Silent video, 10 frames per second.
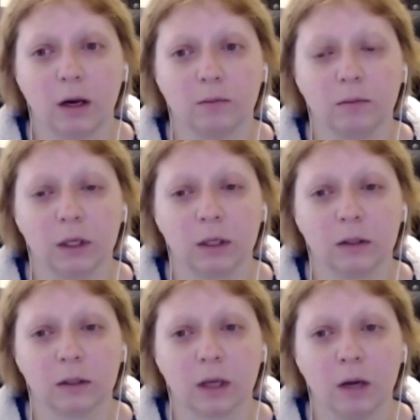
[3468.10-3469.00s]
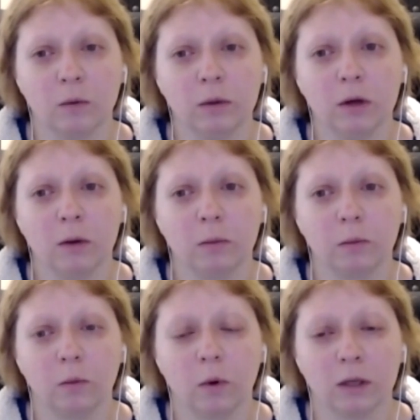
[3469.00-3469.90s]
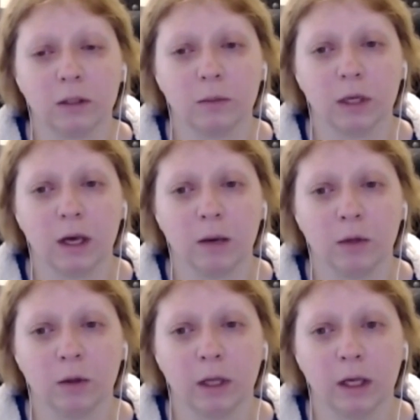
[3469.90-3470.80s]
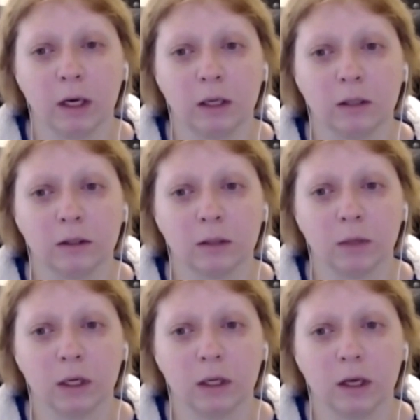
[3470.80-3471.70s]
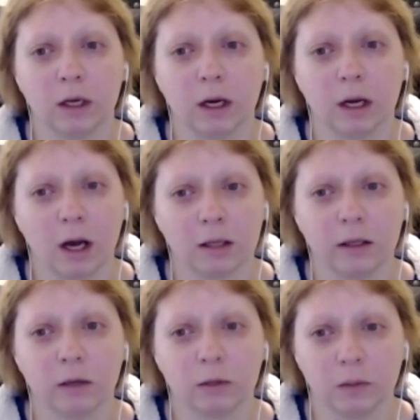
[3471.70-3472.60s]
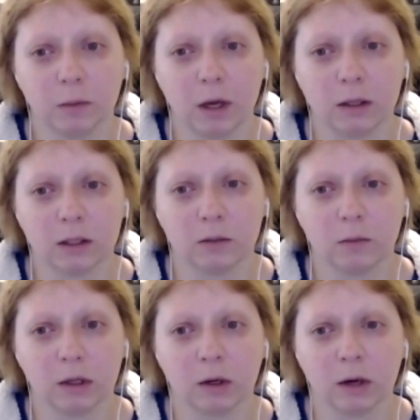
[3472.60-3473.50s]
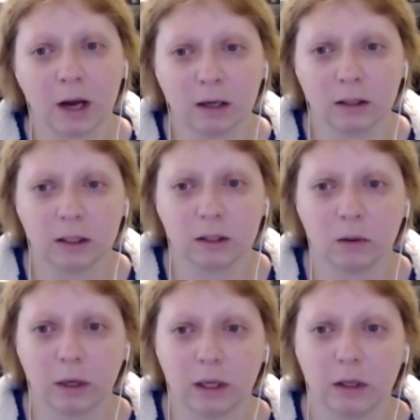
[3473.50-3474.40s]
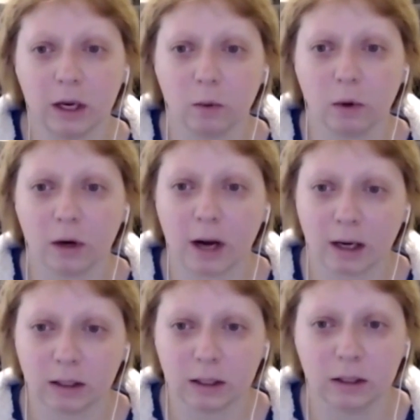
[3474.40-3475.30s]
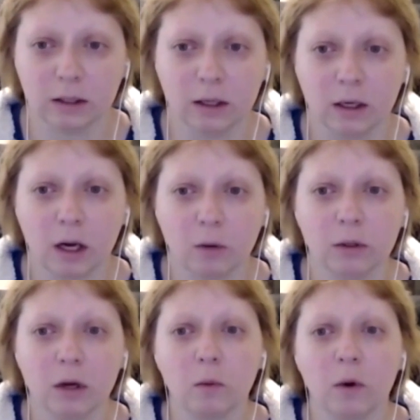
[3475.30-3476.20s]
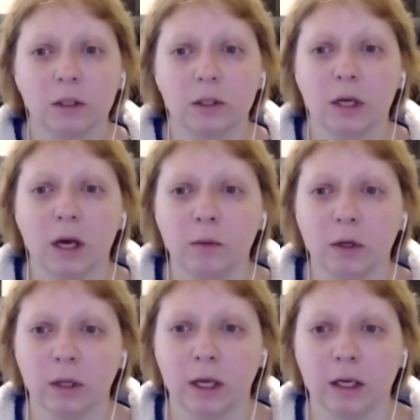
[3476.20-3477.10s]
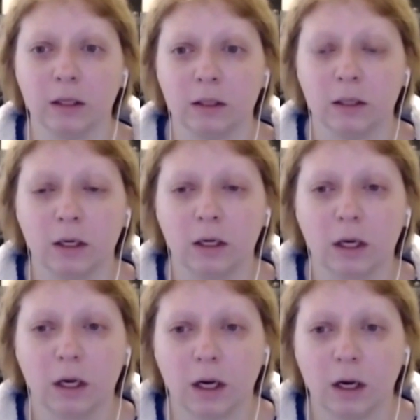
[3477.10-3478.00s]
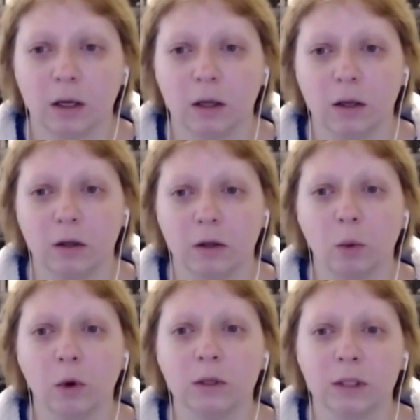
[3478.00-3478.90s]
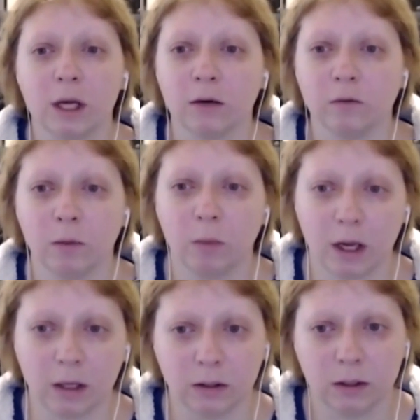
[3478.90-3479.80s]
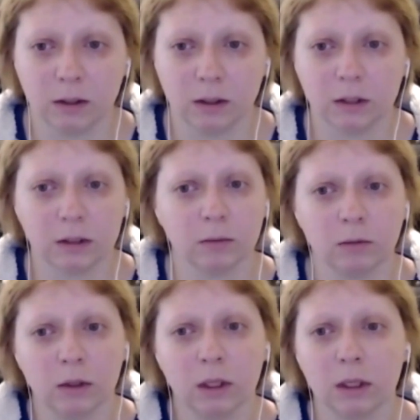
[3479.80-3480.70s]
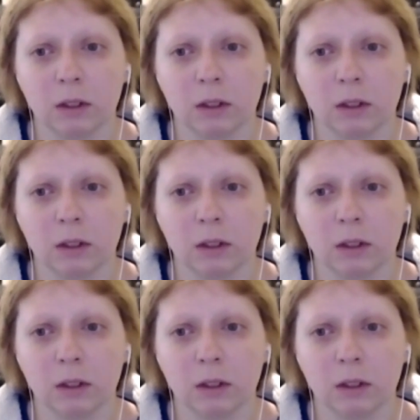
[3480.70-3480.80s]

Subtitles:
because I would not want to be emulating somebody that I highly respected but are acting the way they were acting. I would not want to emulate the worst out of the best, because some really good